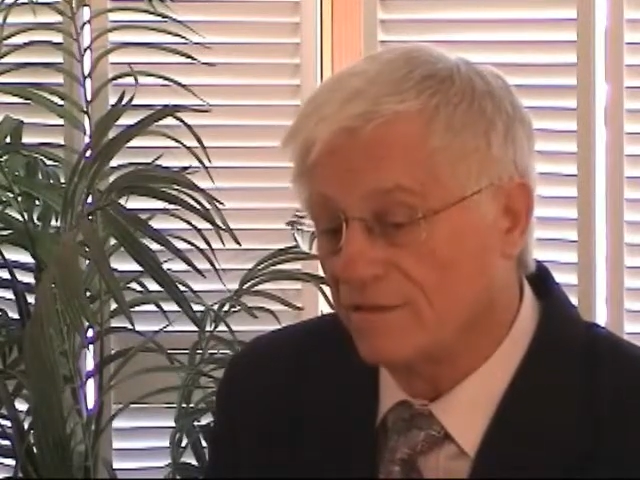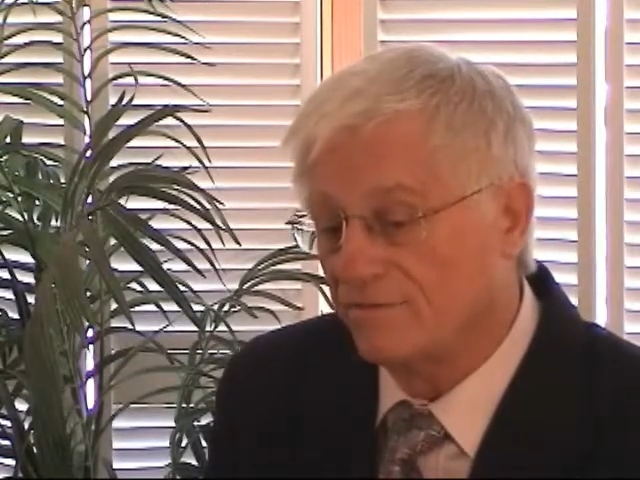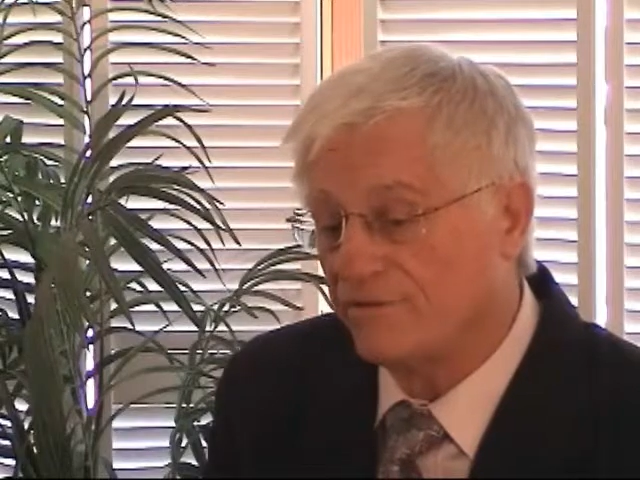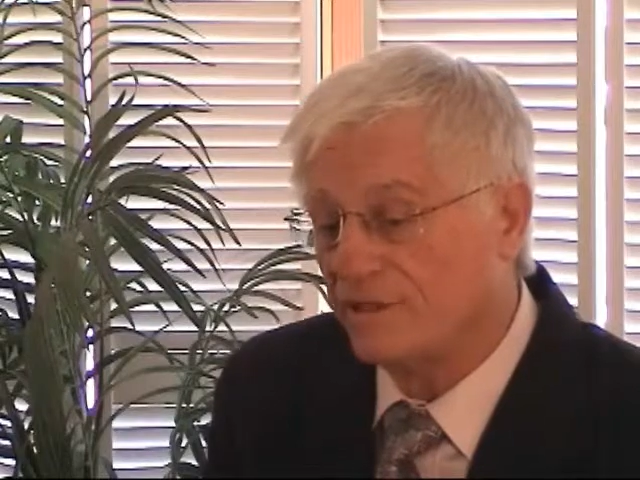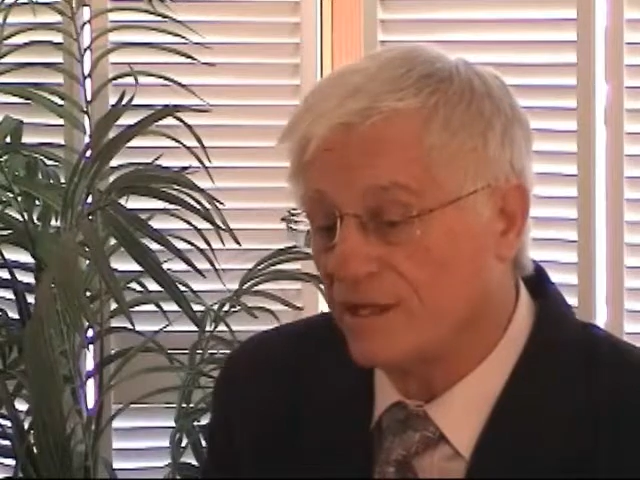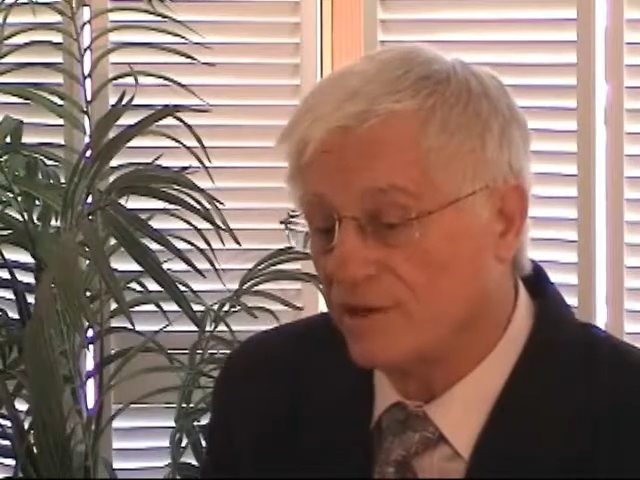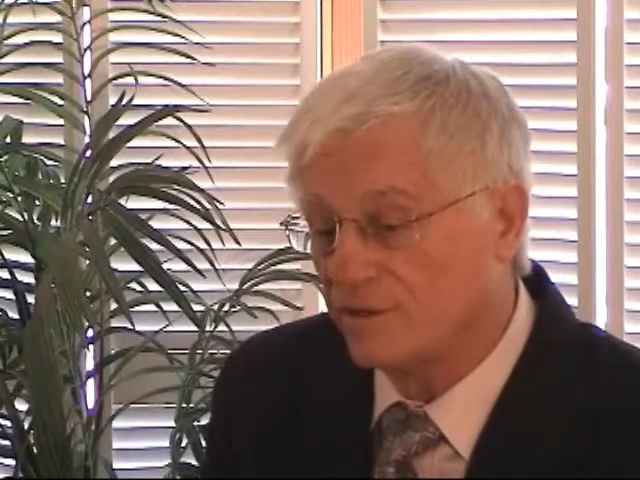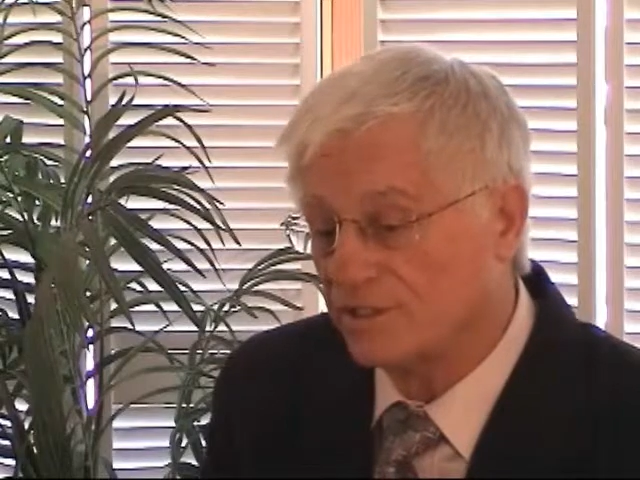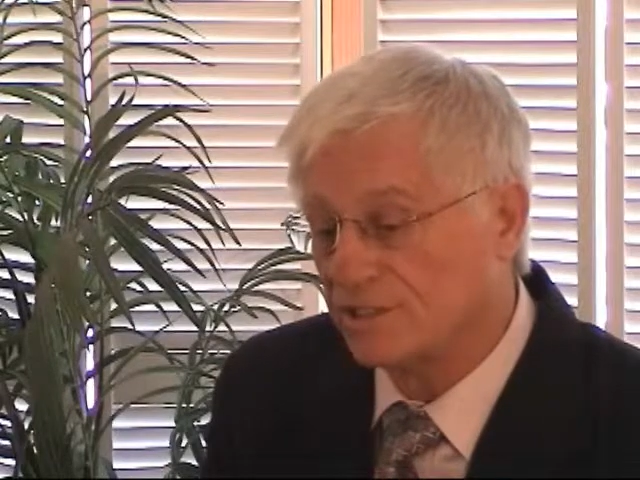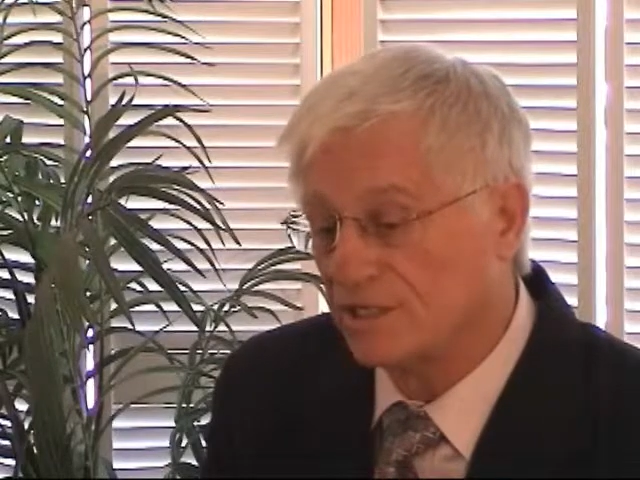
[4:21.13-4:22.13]
fill
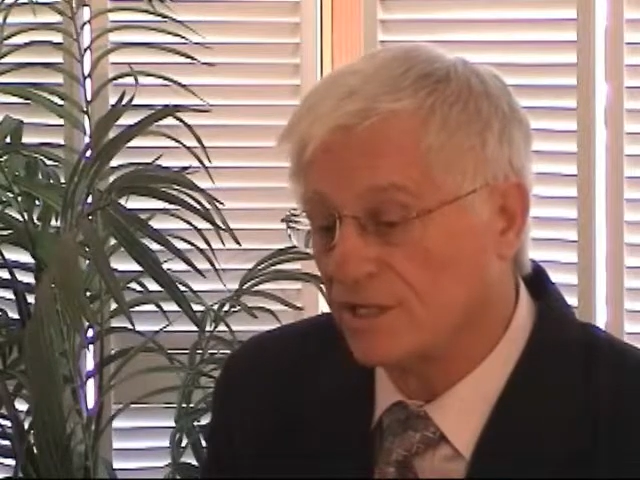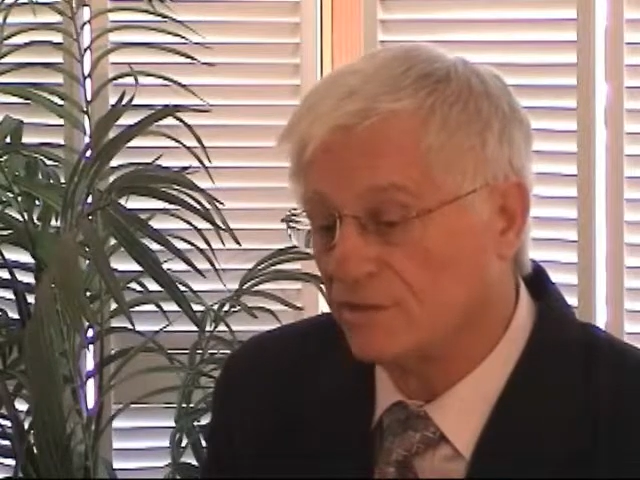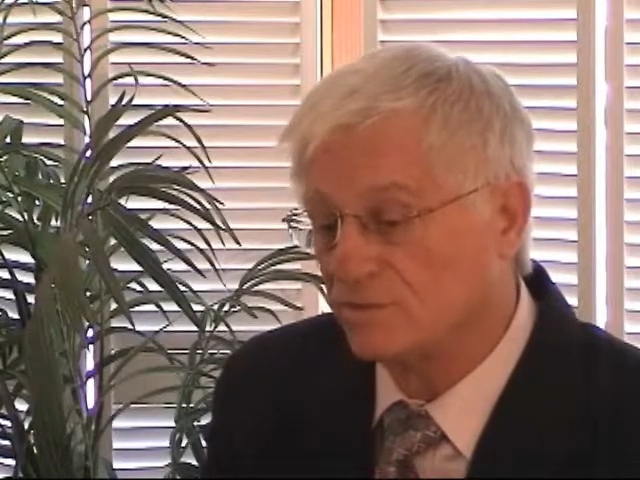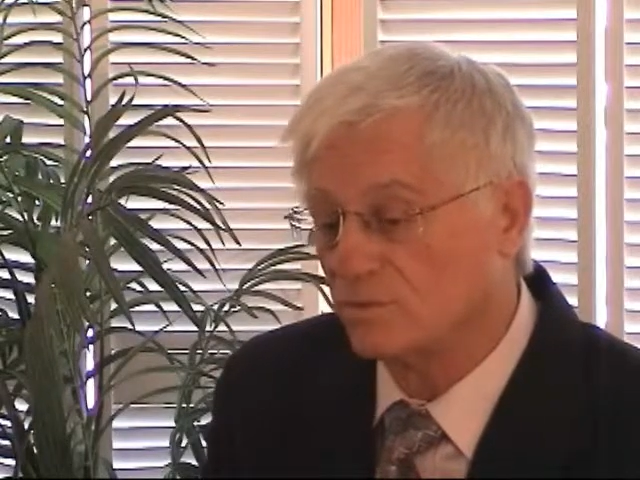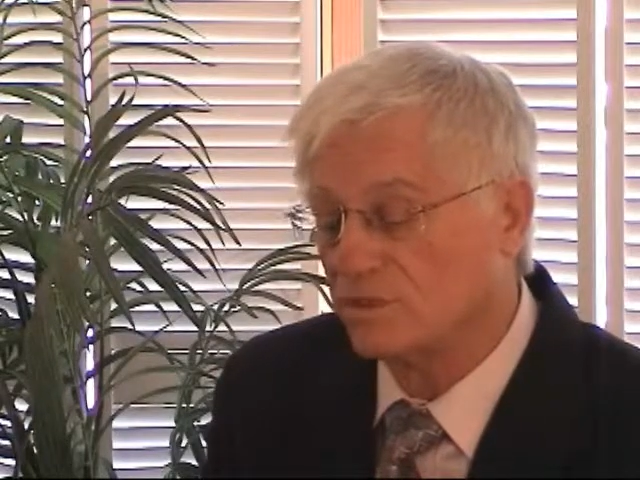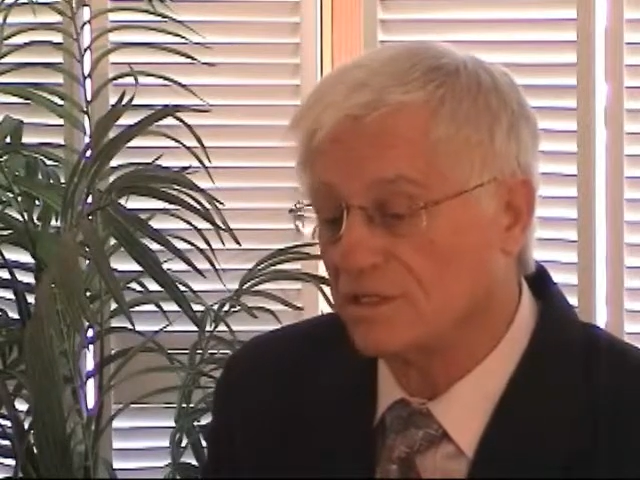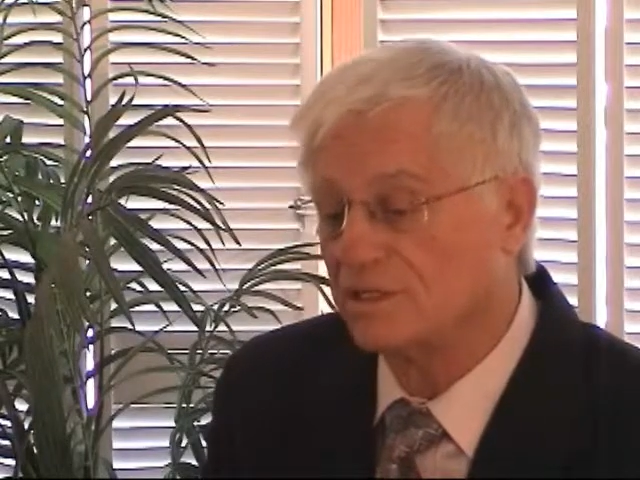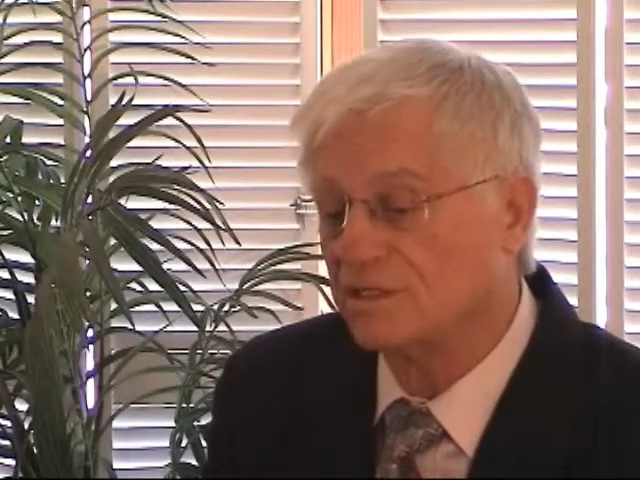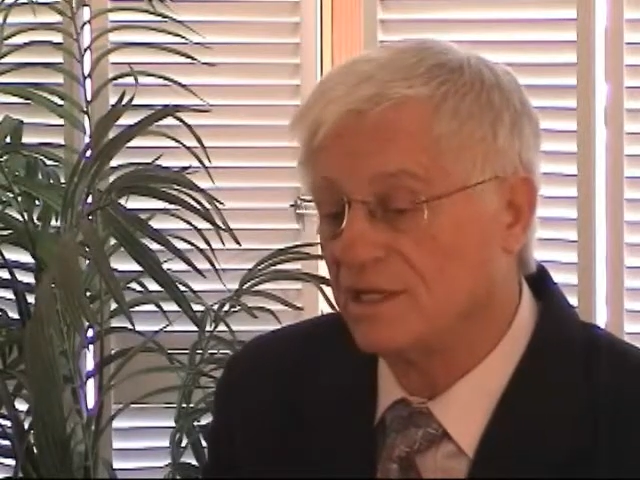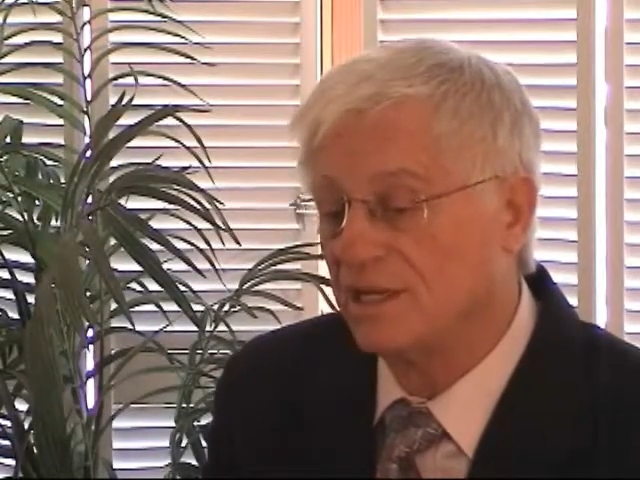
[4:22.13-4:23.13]
ourselves with the
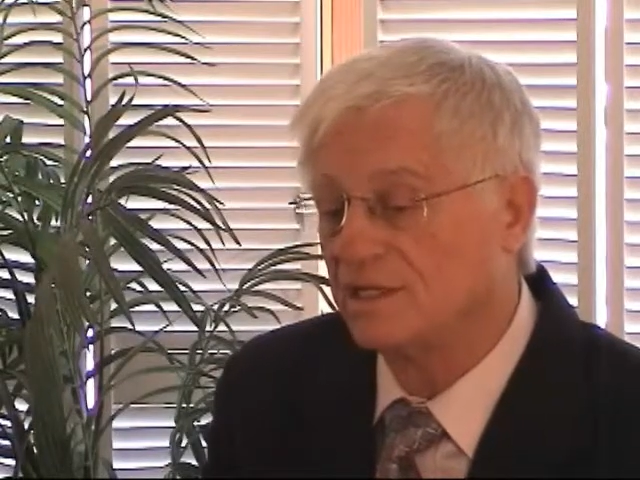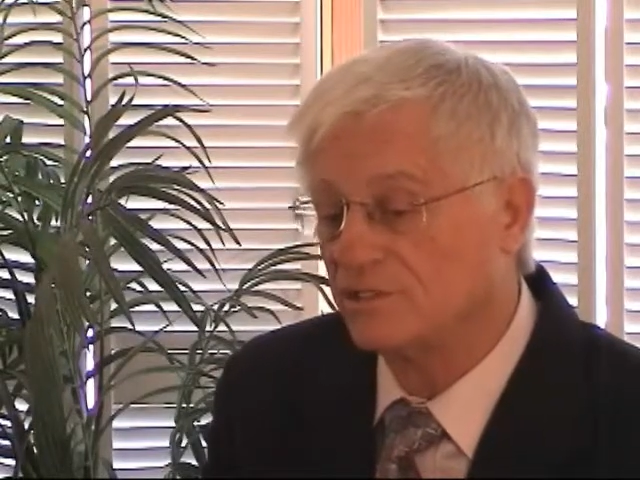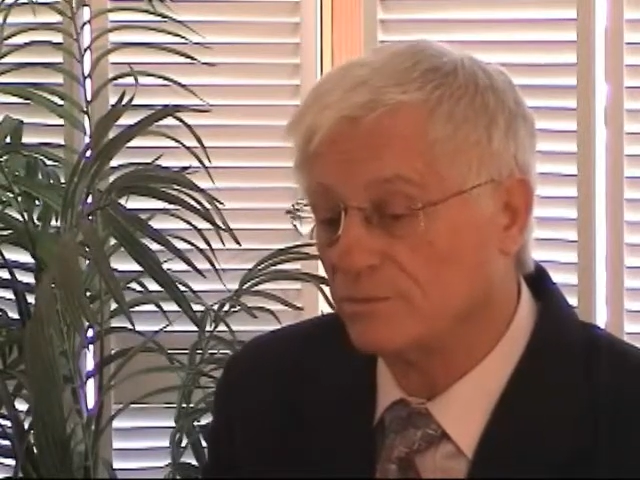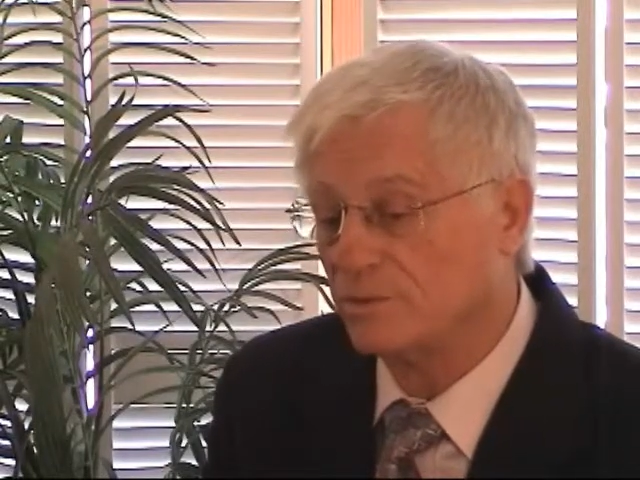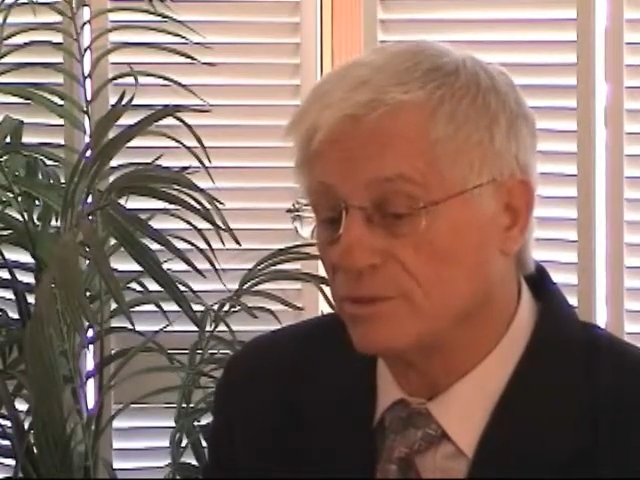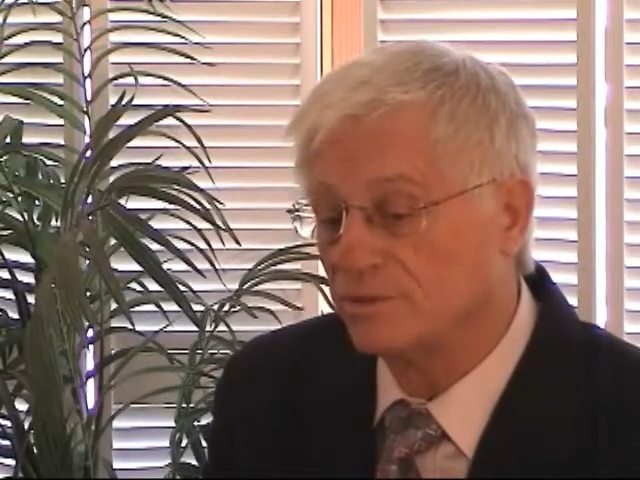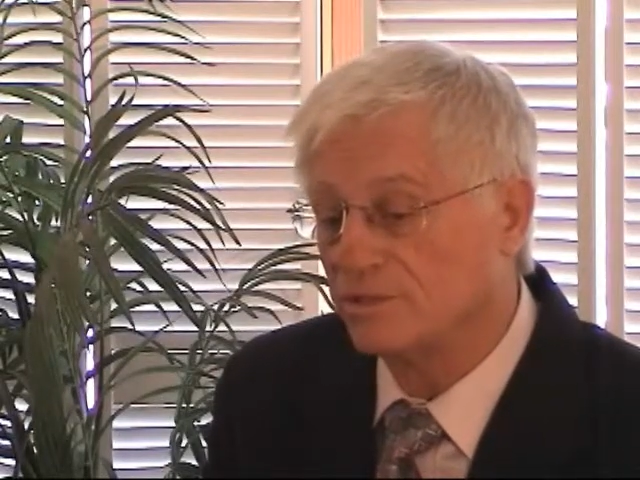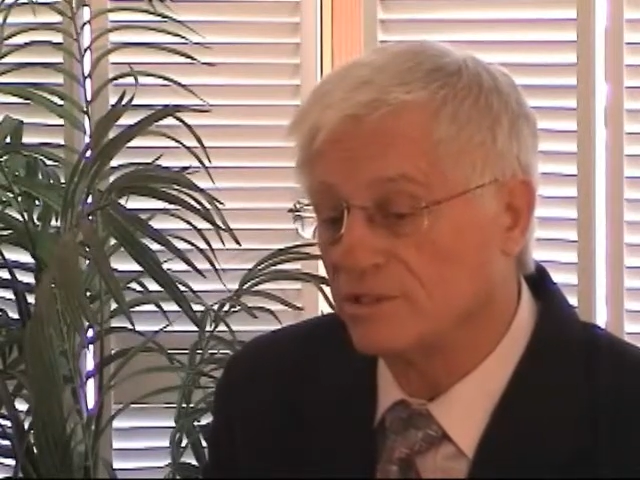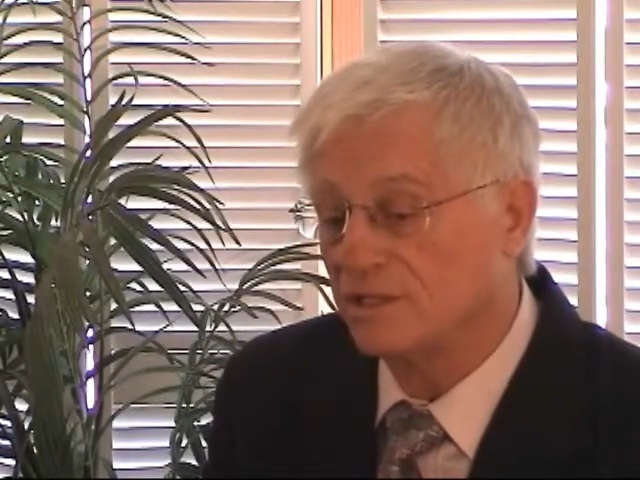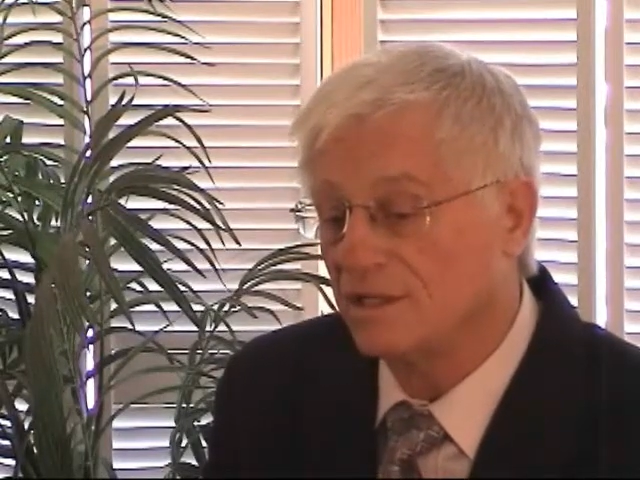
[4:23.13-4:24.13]

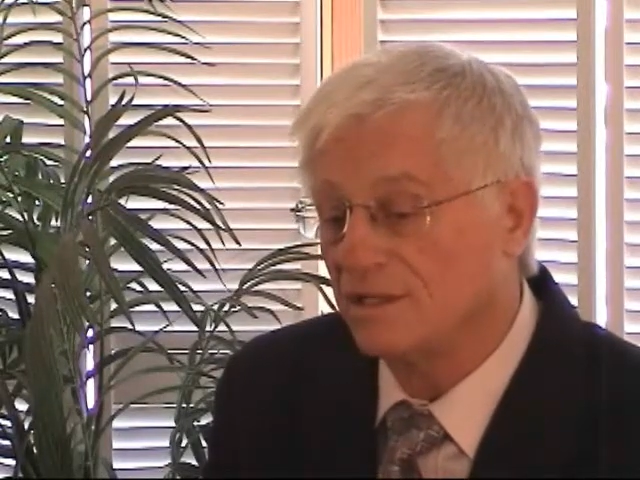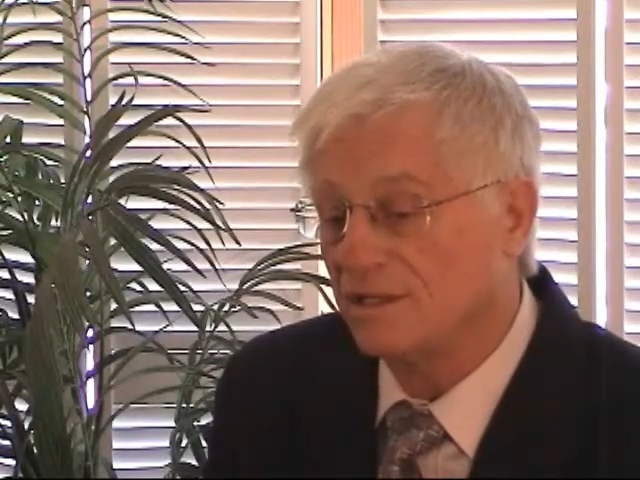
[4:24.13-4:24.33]
intangibles,